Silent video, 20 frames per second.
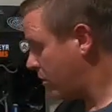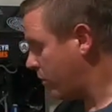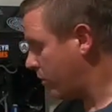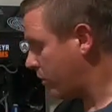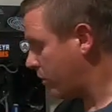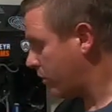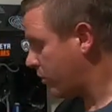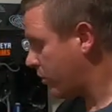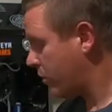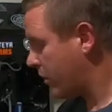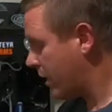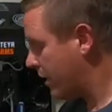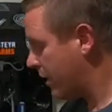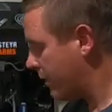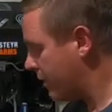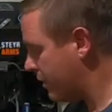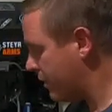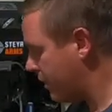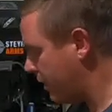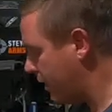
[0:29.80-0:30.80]
We'll try
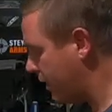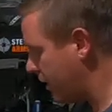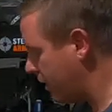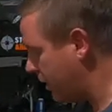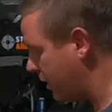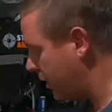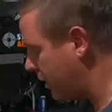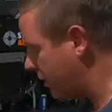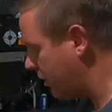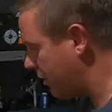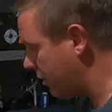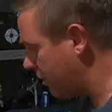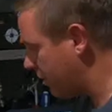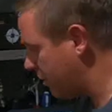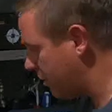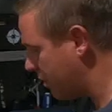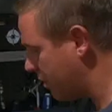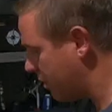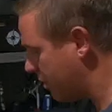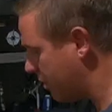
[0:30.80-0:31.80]
this again here.